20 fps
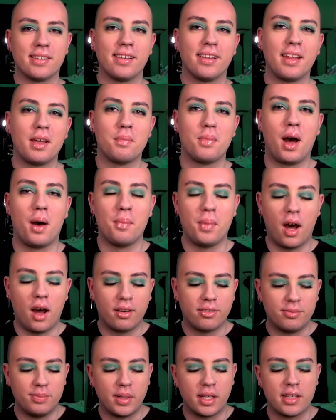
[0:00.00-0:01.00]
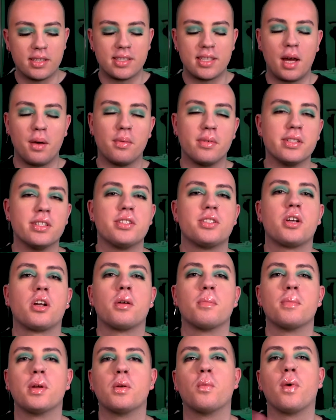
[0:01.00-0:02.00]
they pop off because that will
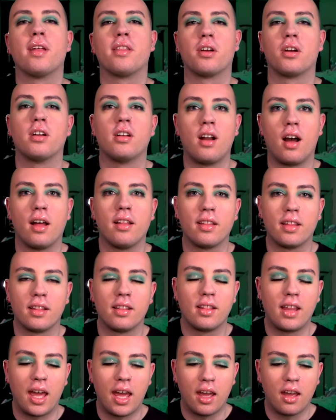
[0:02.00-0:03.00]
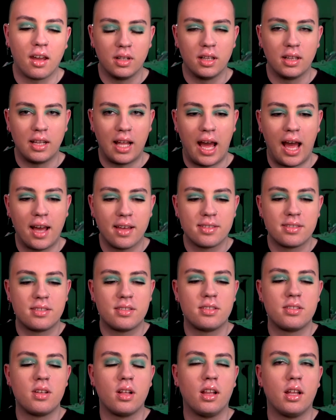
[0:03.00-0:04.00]
determine whether or not they last.
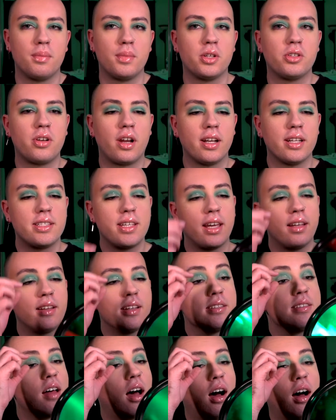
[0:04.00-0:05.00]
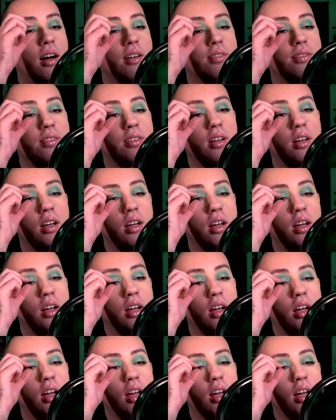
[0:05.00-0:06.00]
So let me try to take this off
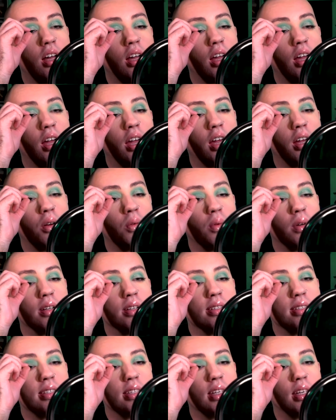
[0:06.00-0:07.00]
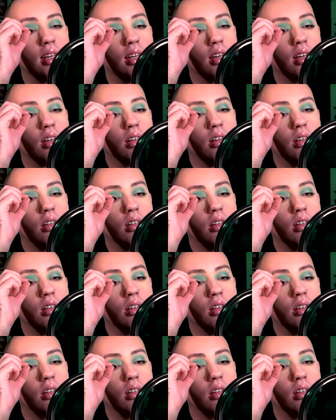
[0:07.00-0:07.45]
and we'll see.